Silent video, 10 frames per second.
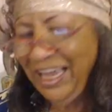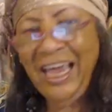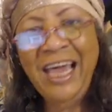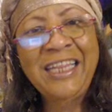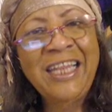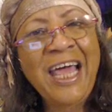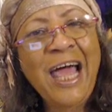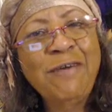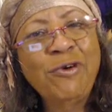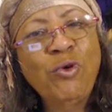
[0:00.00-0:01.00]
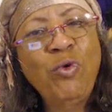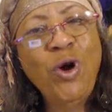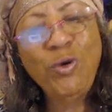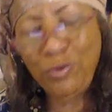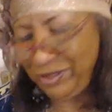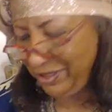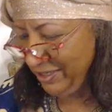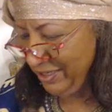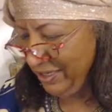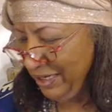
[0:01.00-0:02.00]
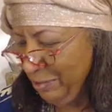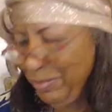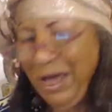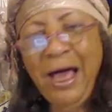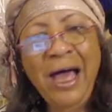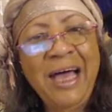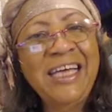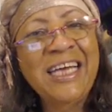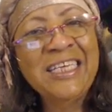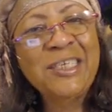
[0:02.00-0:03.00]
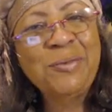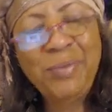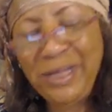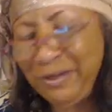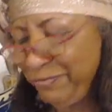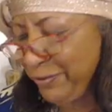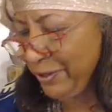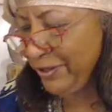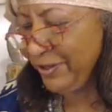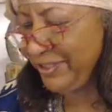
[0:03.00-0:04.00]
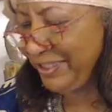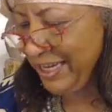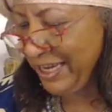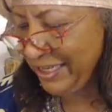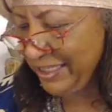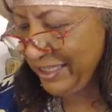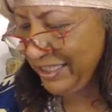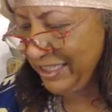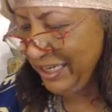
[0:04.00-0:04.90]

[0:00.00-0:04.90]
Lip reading: And they have a quote by S.B. Fuller, says,